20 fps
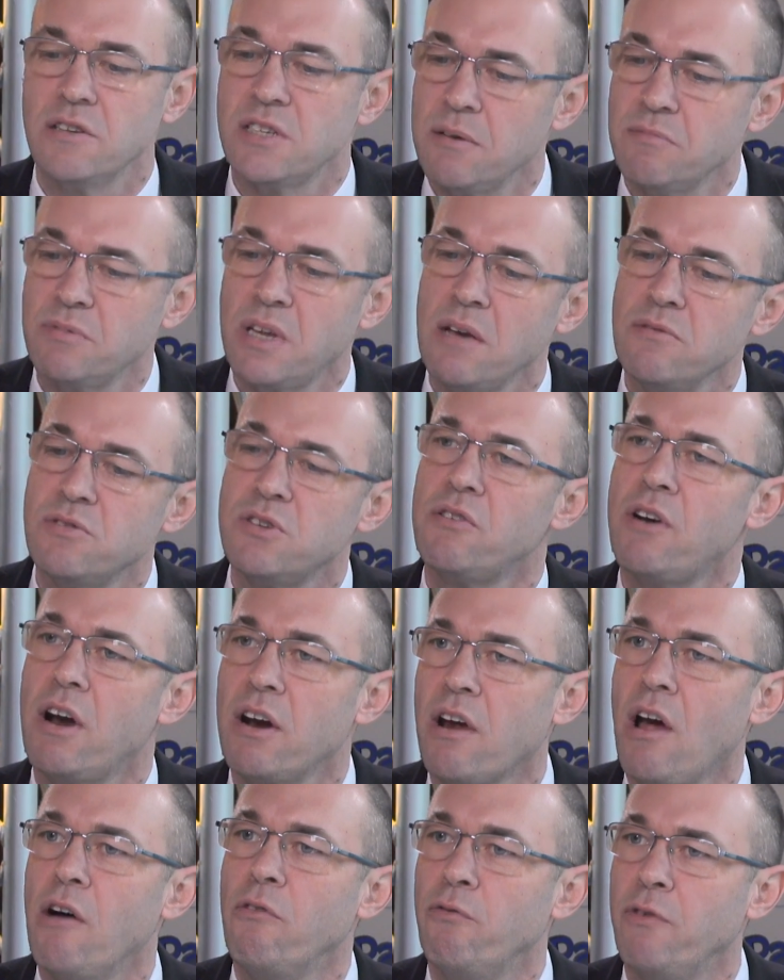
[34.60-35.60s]
sometimes there
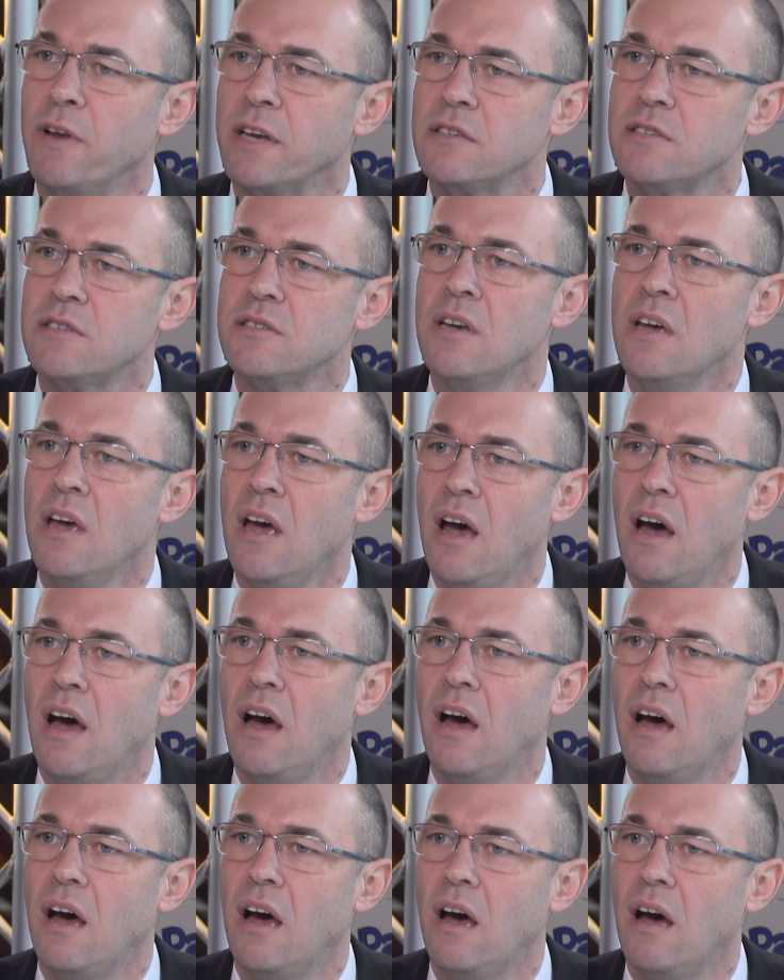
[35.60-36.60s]
are conflicts.
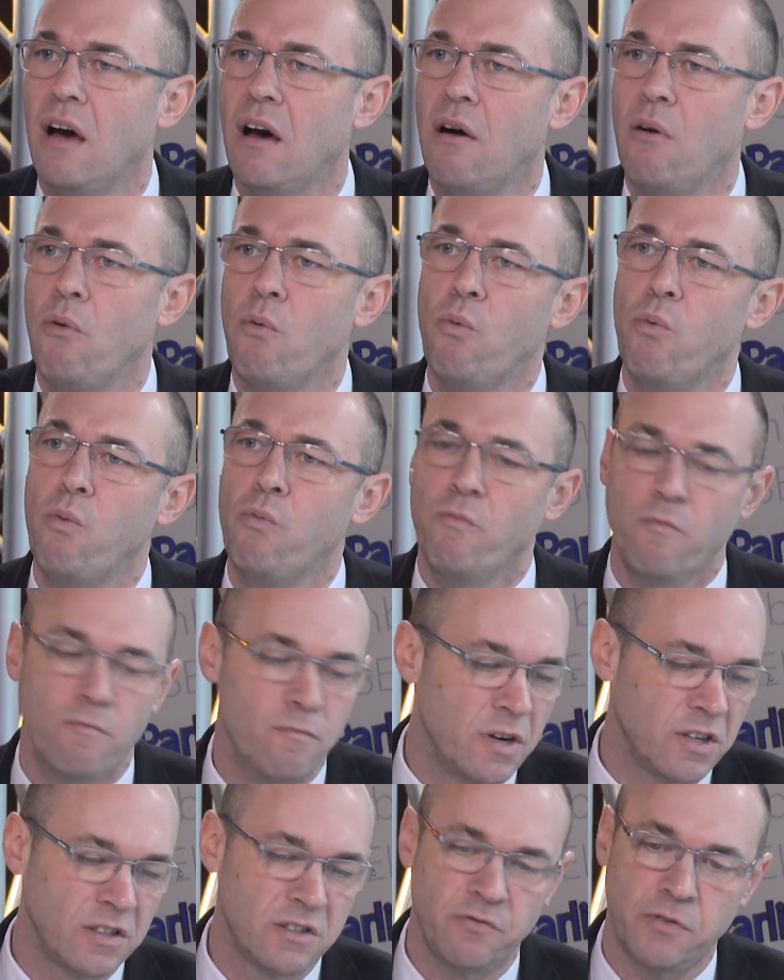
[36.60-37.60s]

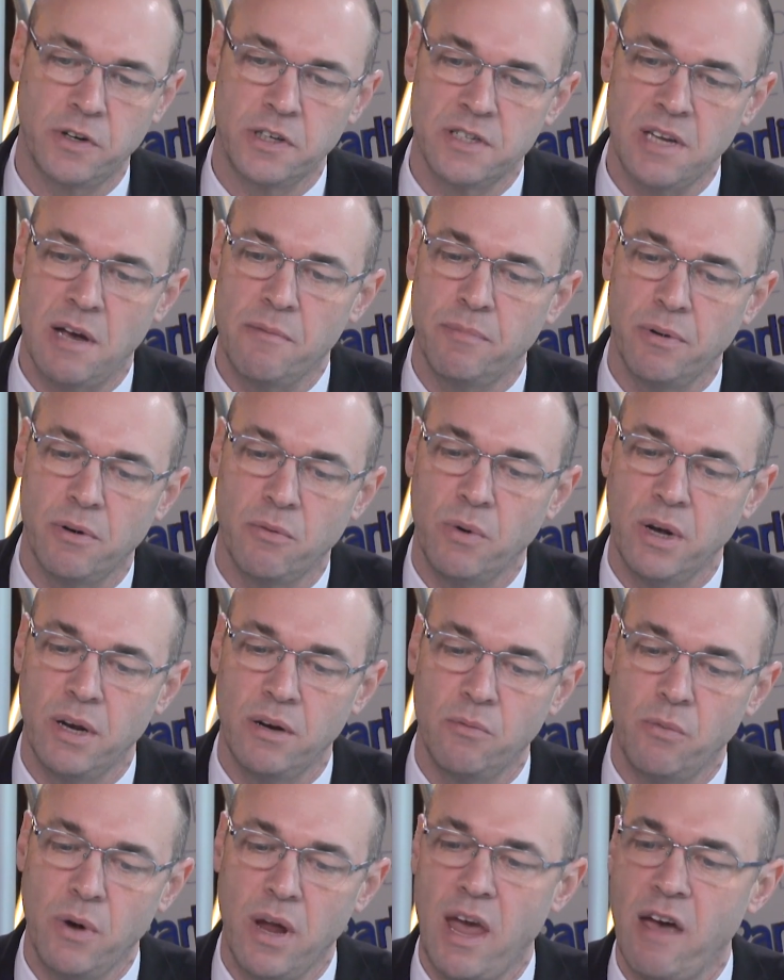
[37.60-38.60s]
For example,
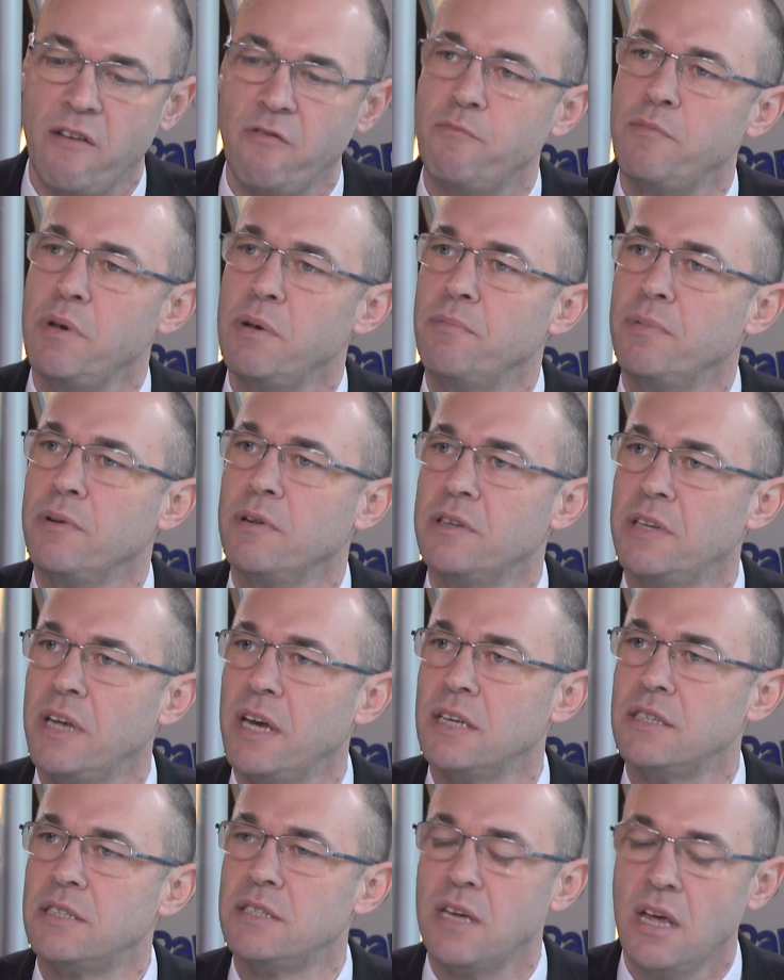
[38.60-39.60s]
when we have people
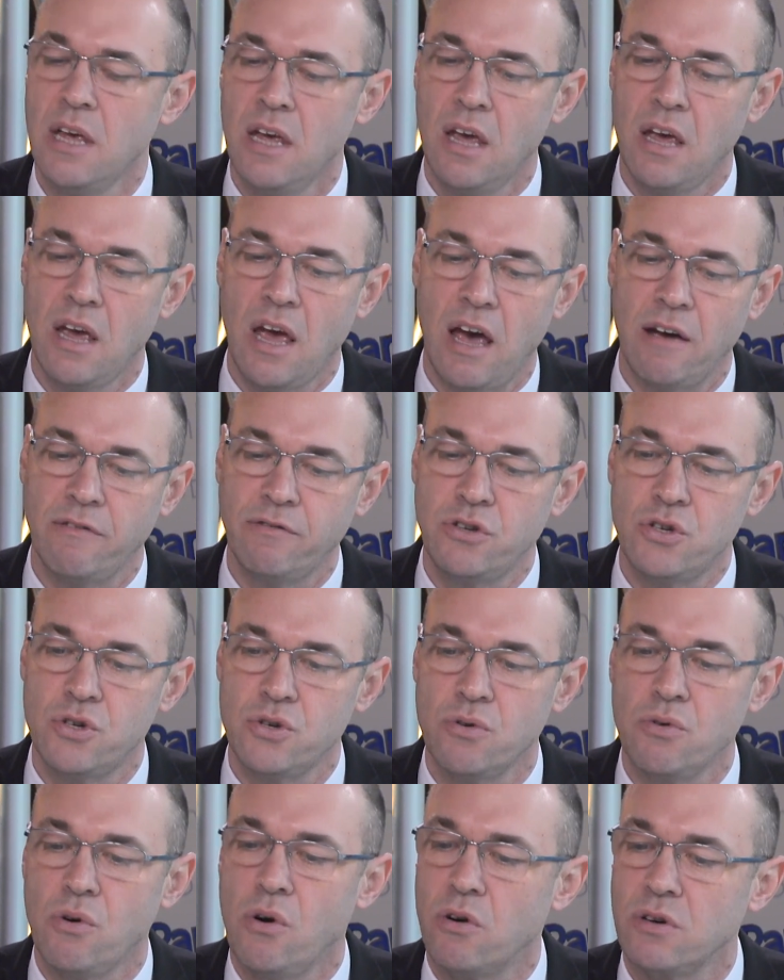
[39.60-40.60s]
that have
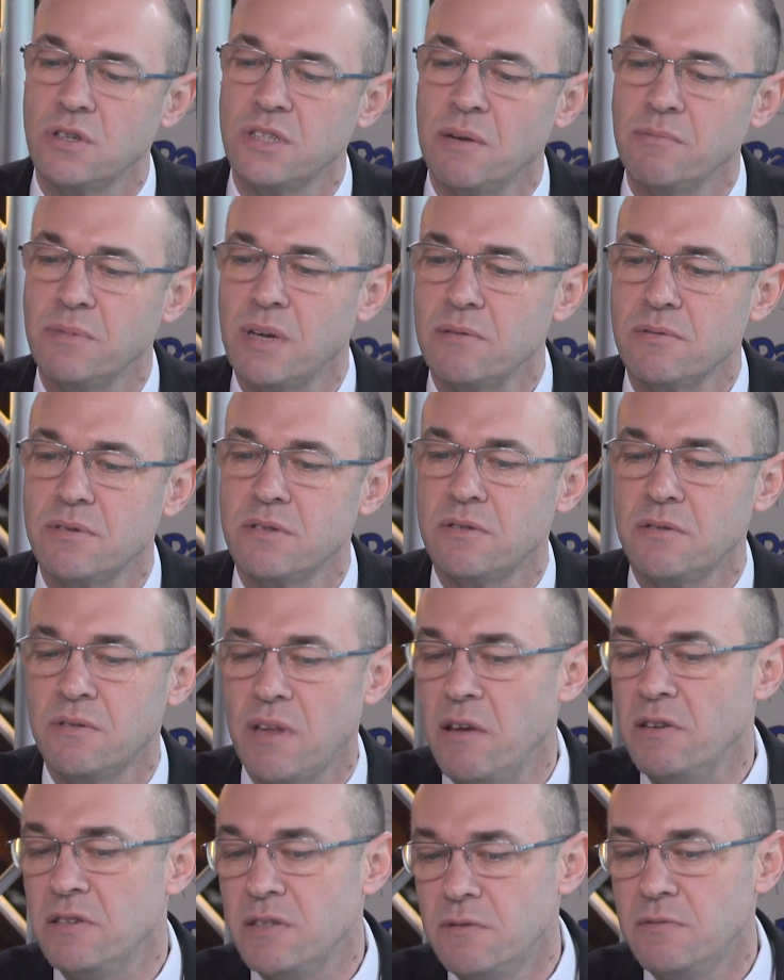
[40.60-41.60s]
to, or sometimes
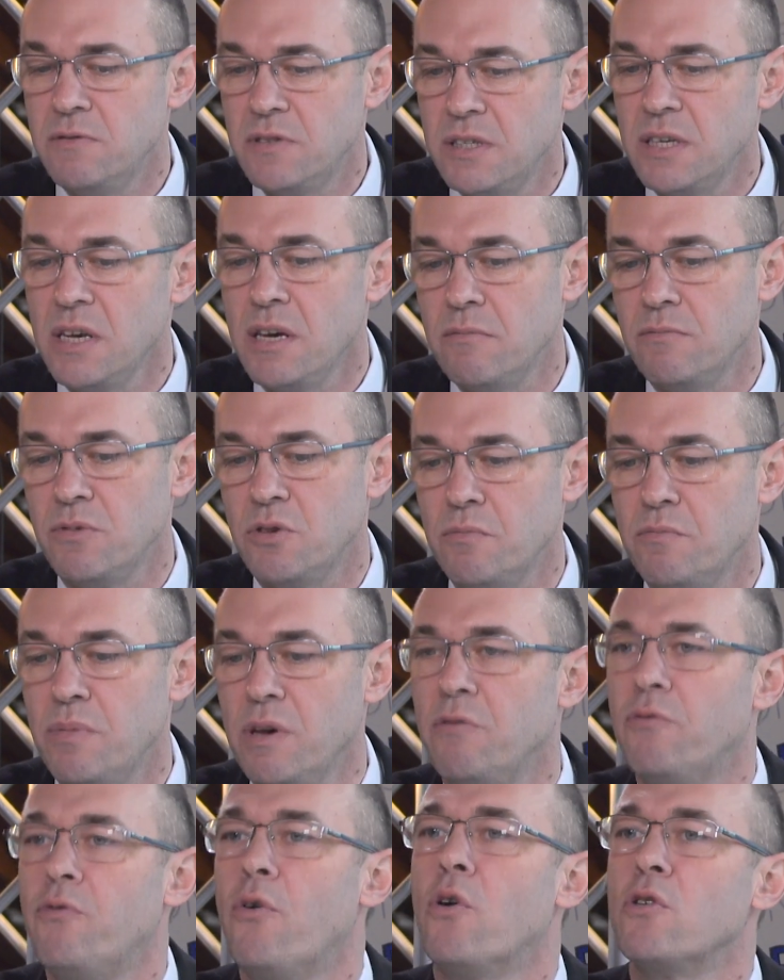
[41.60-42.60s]
they seem to
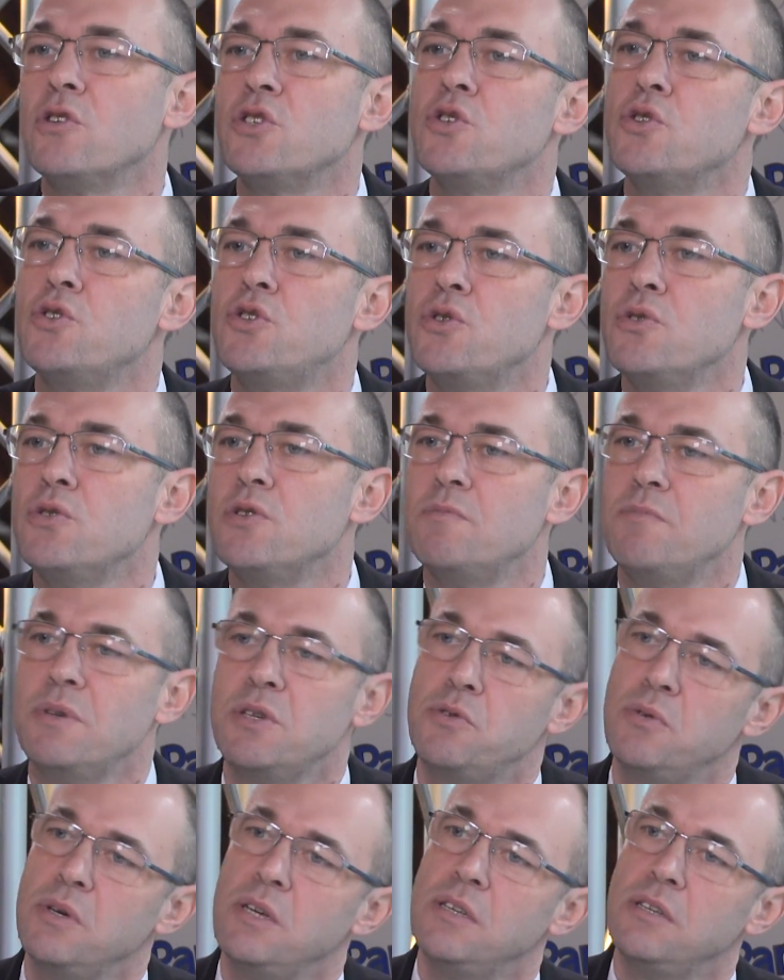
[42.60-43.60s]
be forced to choose
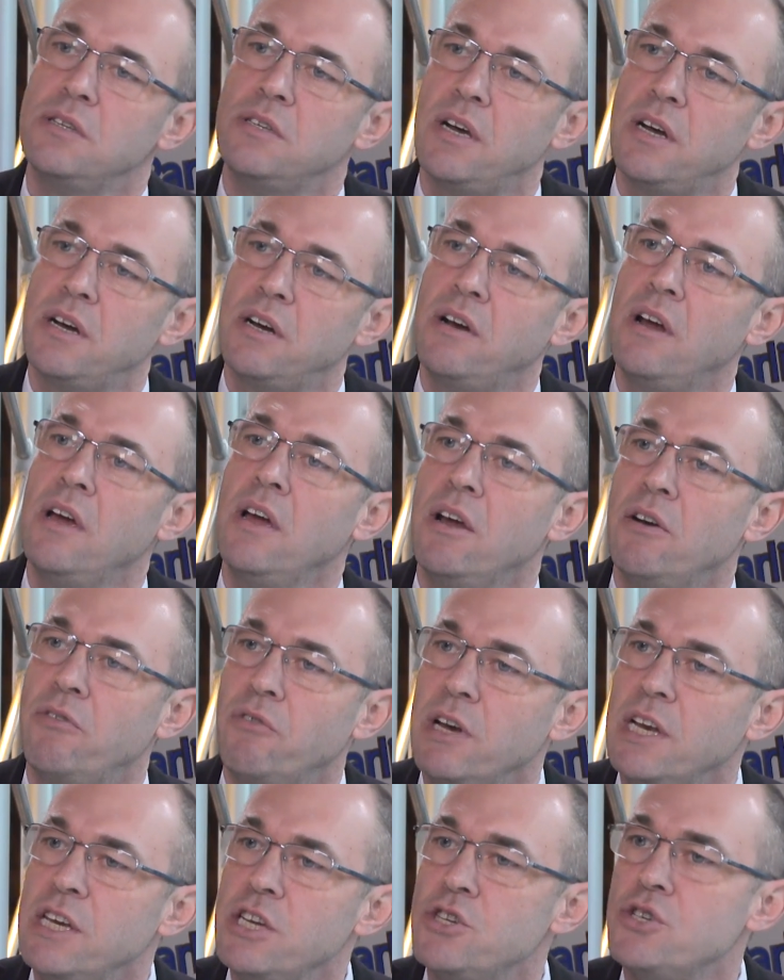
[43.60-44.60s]
between their
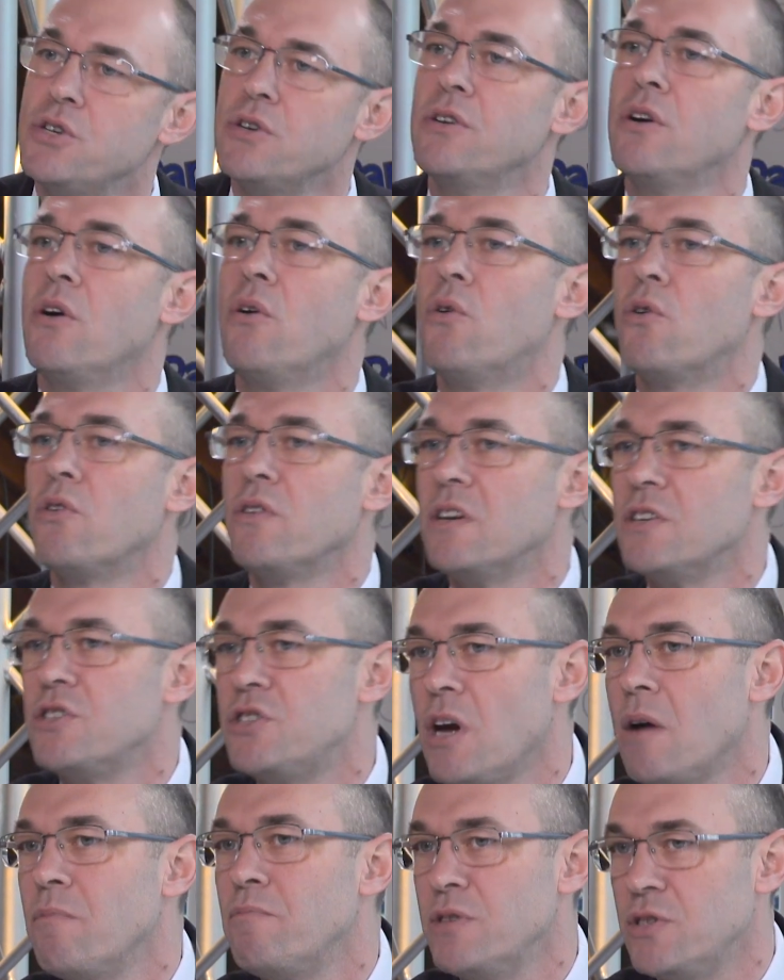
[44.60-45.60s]
religion or their
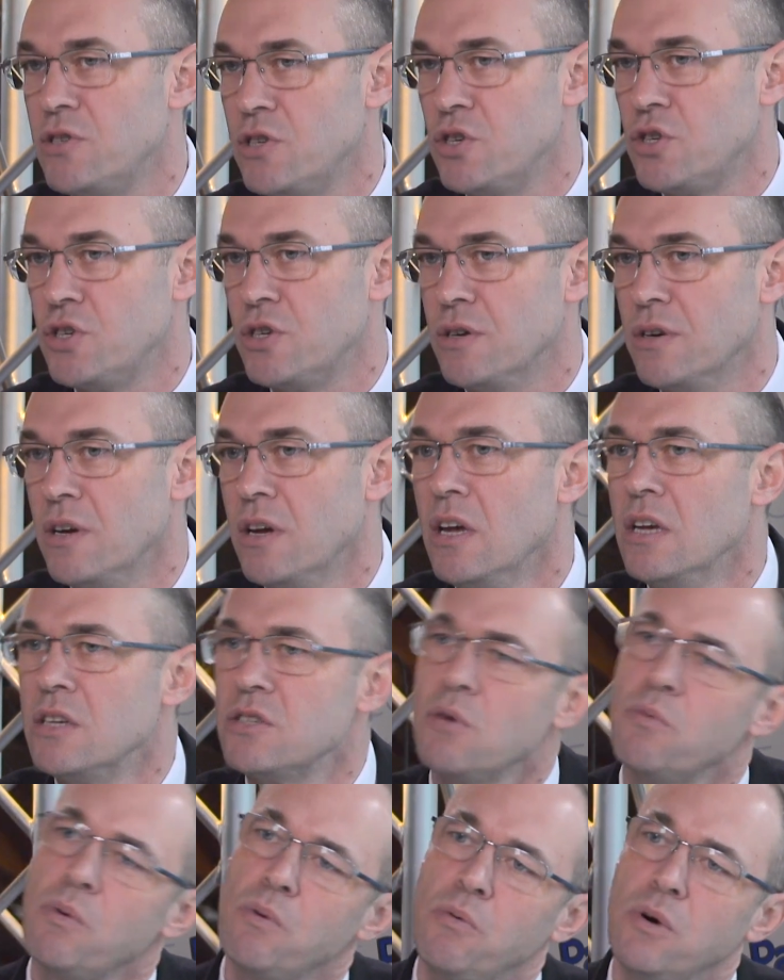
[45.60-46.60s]
job position.
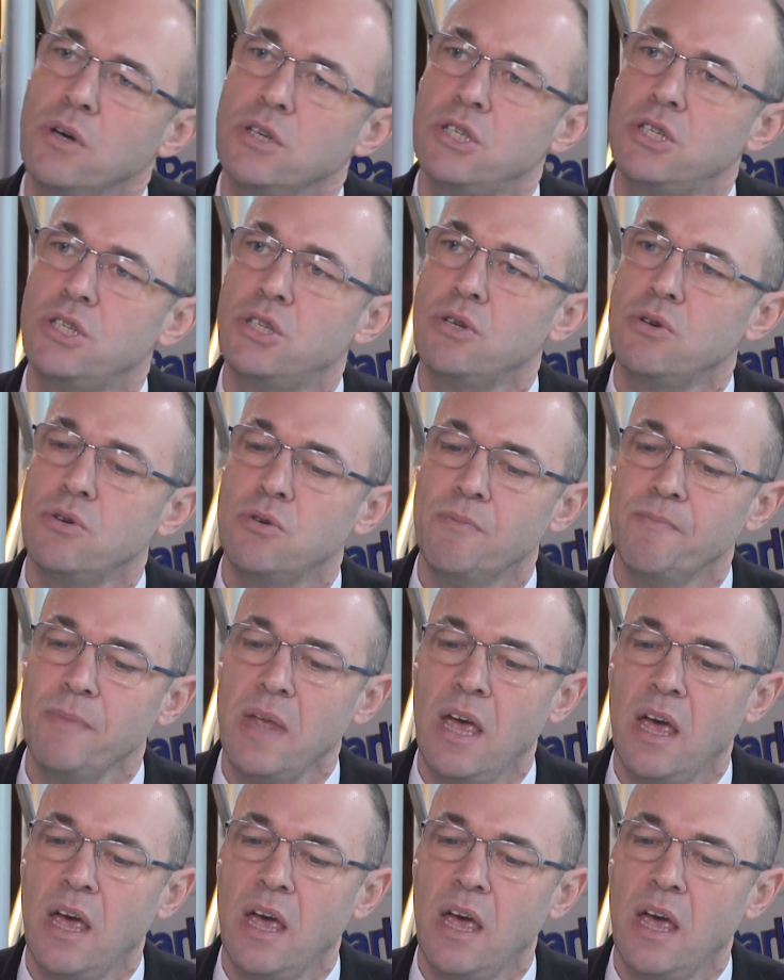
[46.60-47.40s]
So we want to